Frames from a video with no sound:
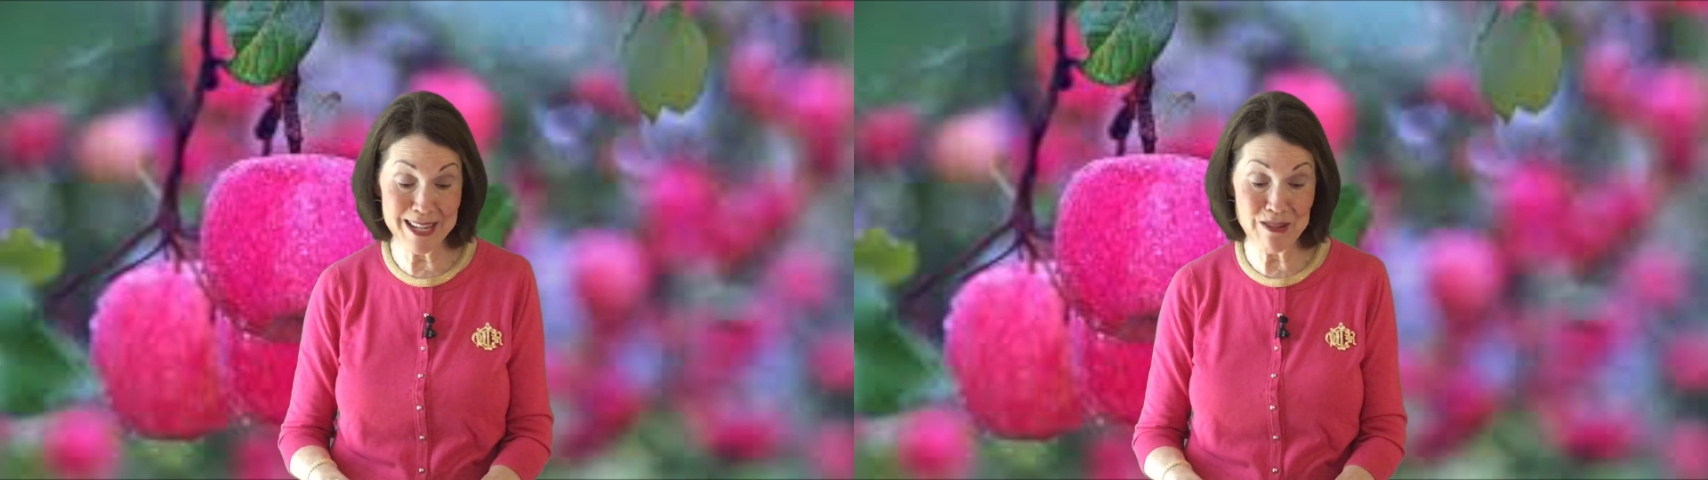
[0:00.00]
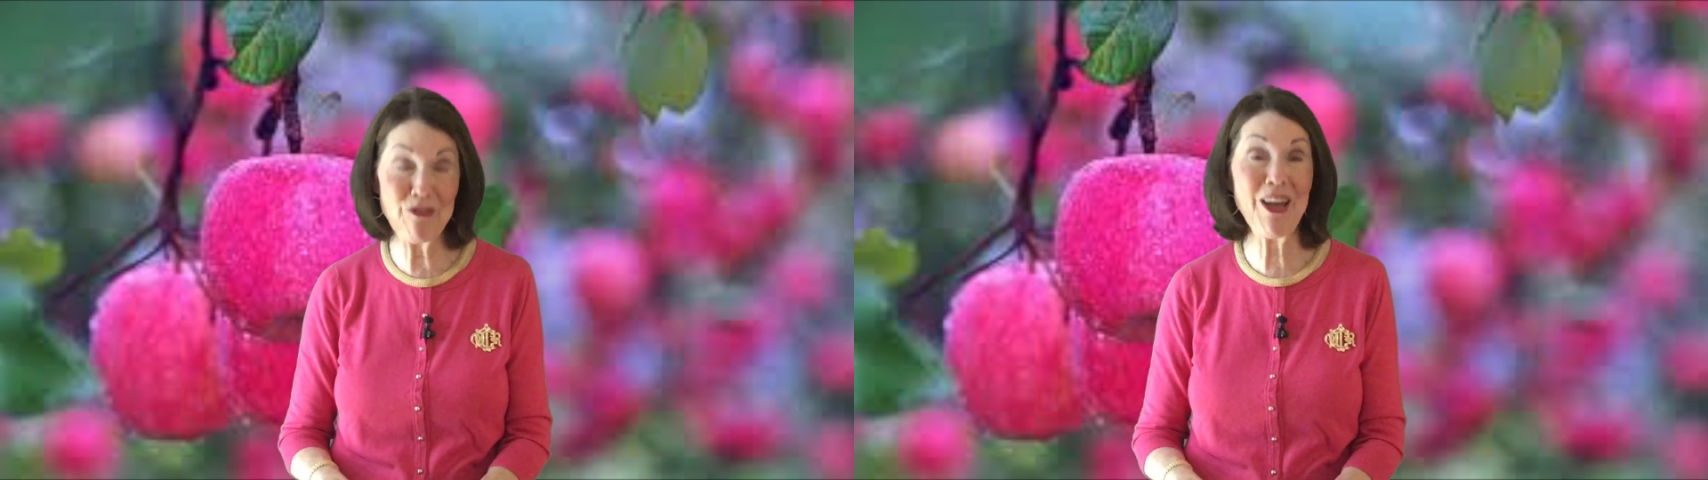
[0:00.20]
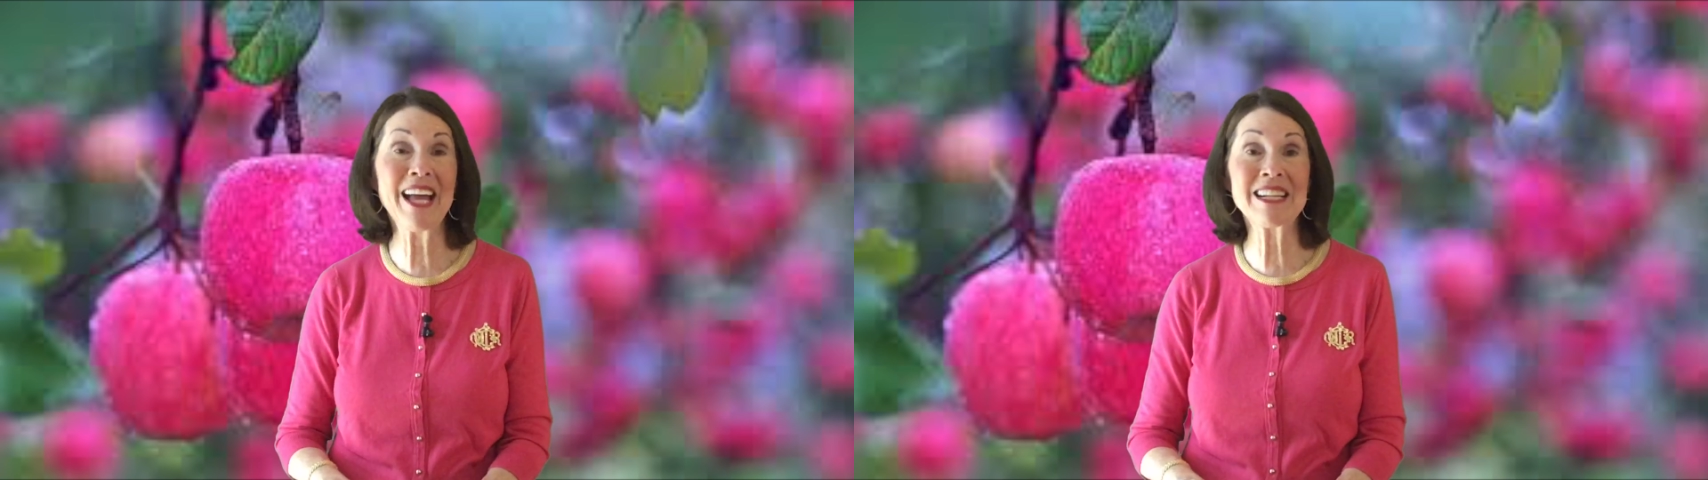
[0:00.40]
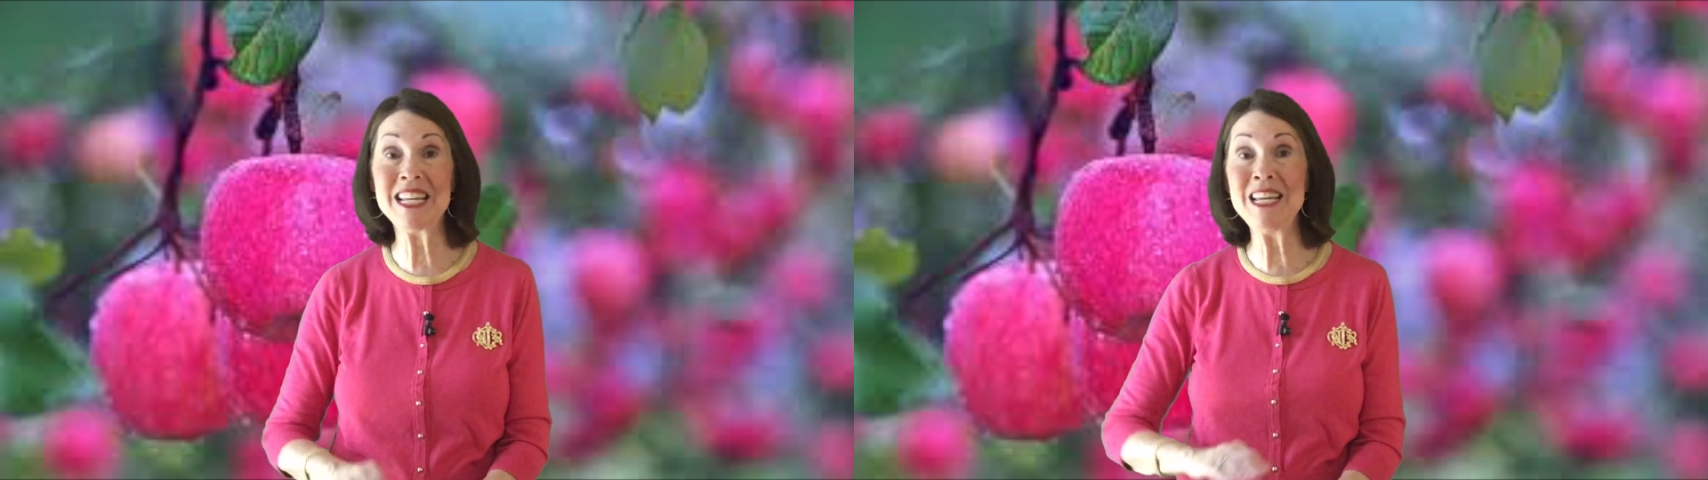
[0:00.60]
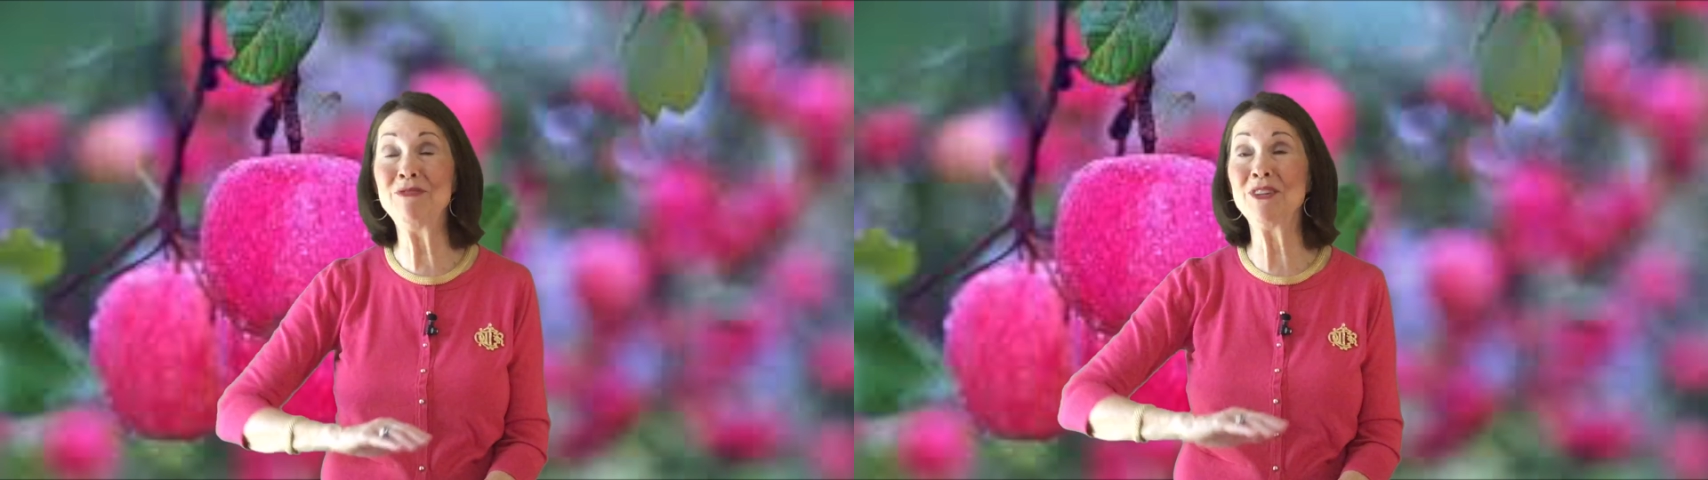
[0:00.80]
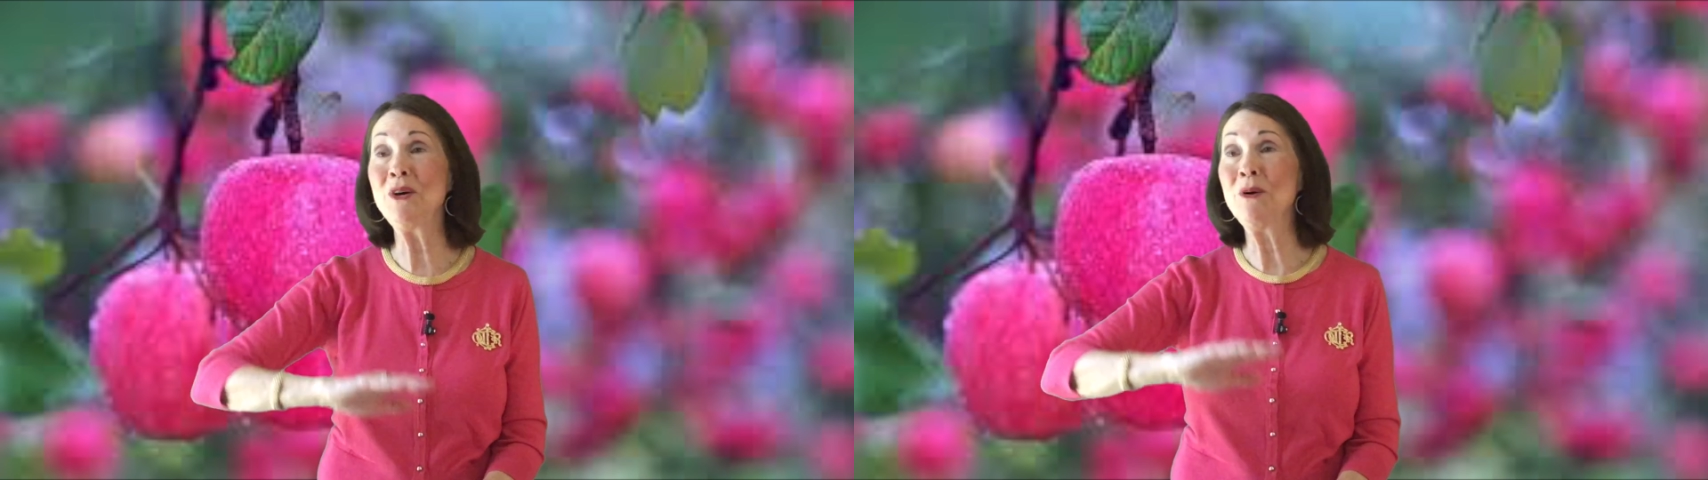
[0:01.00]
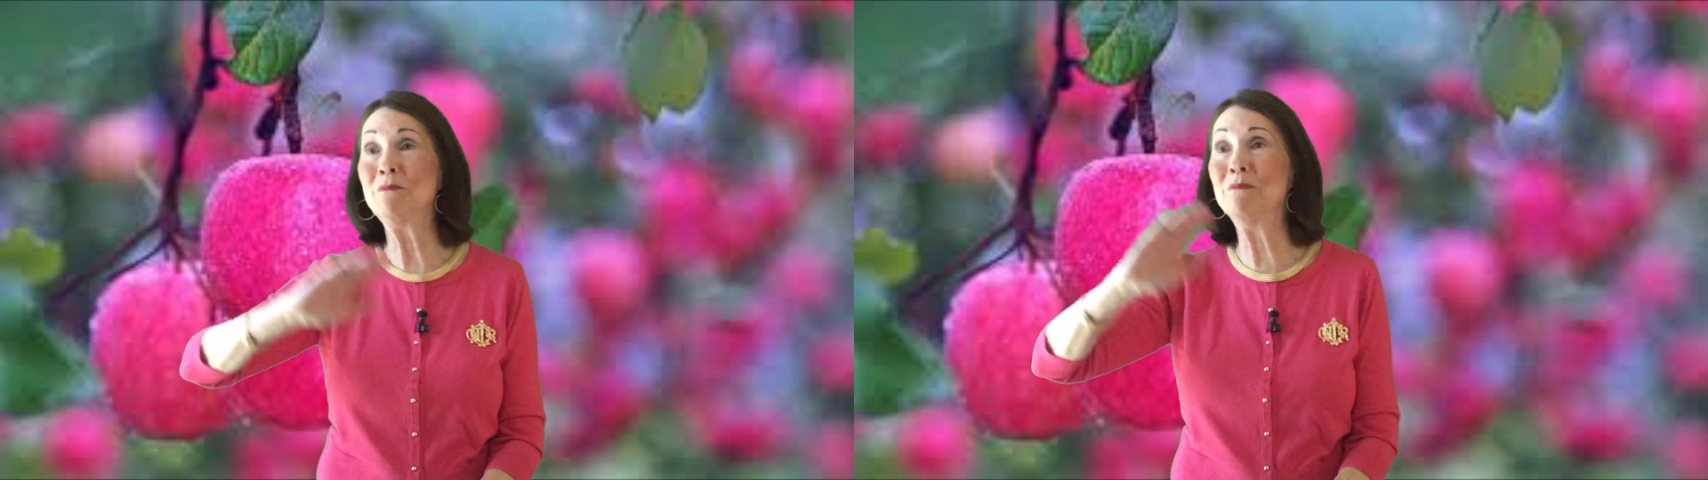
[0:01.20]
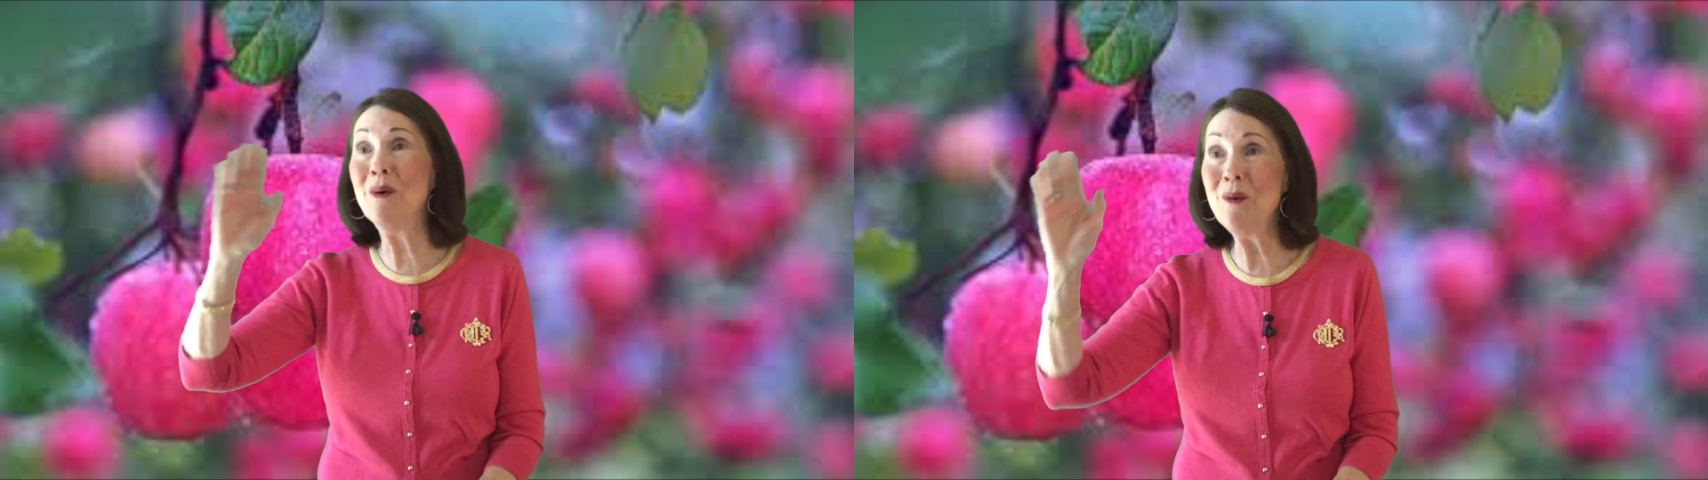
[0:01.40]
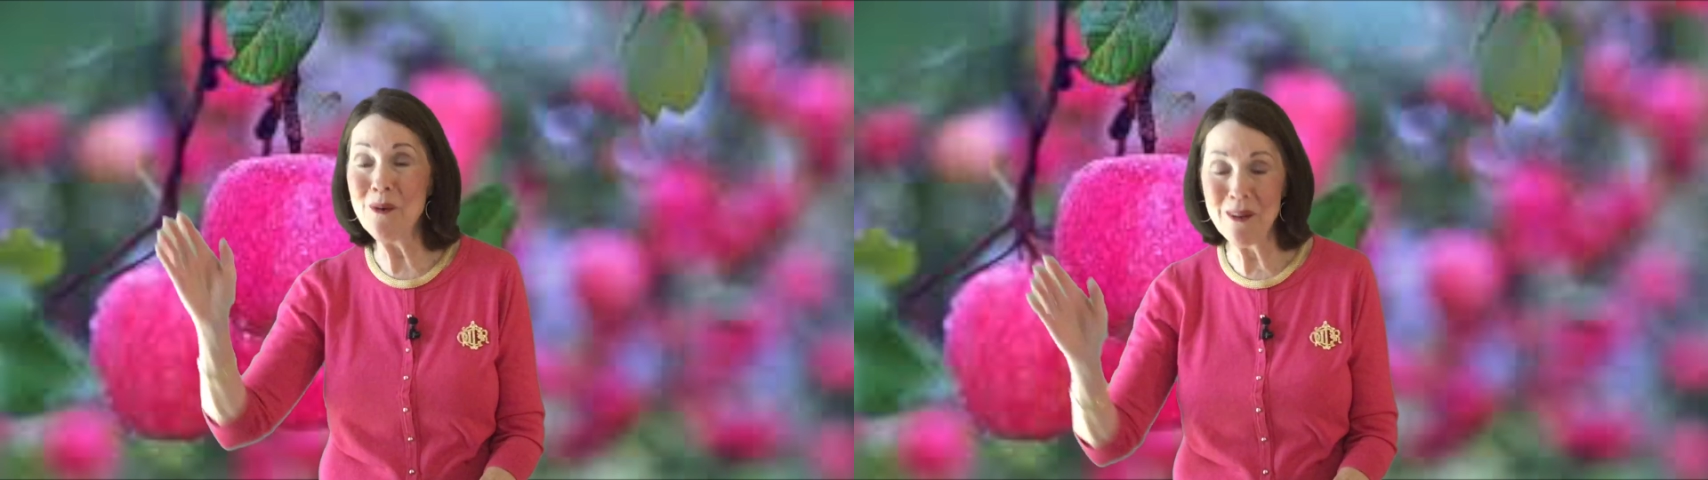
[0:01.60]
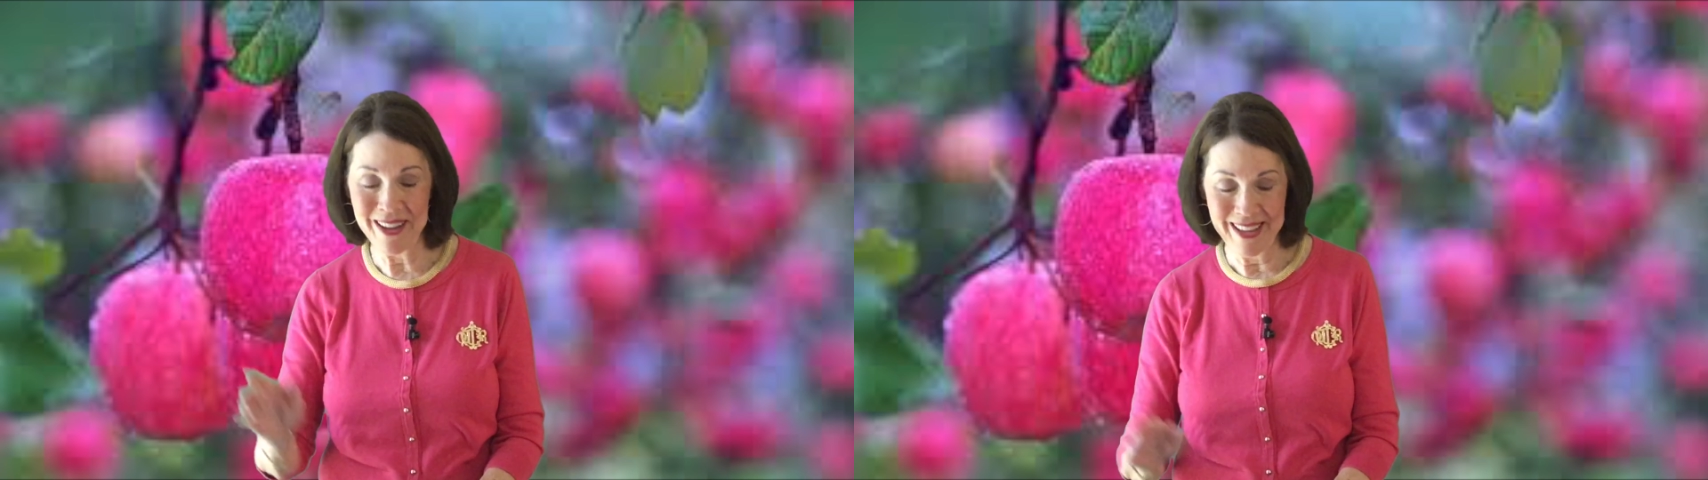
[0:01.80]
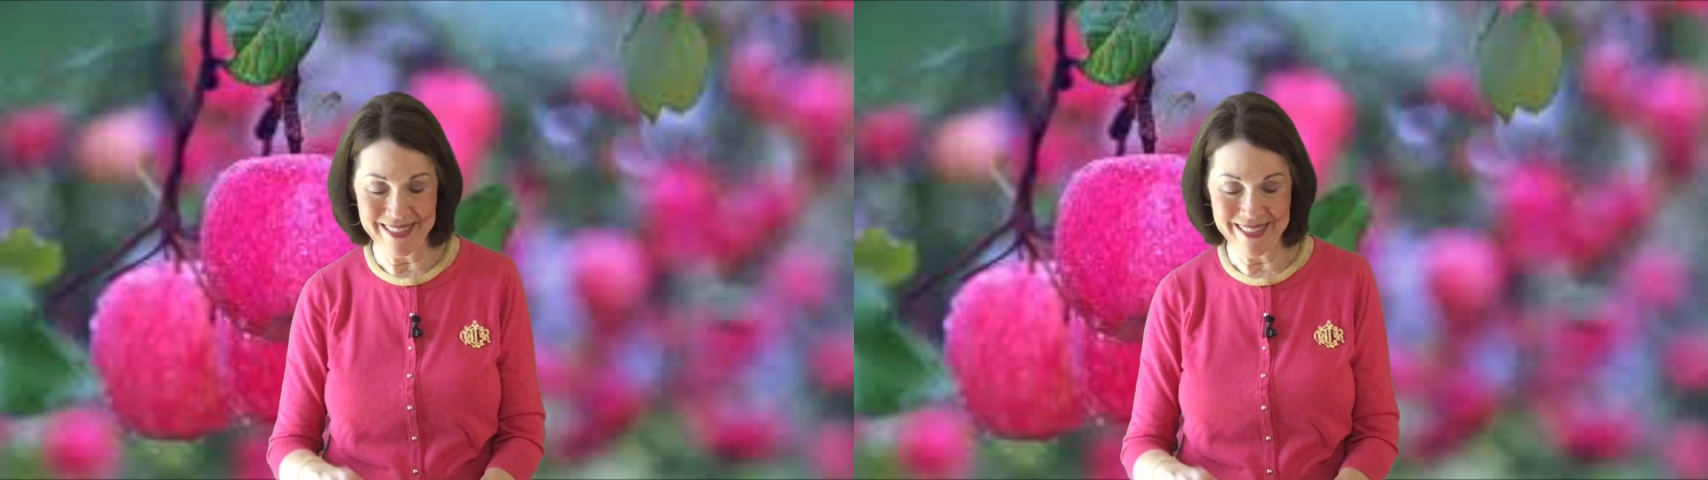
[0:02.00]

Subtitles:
in fact, even more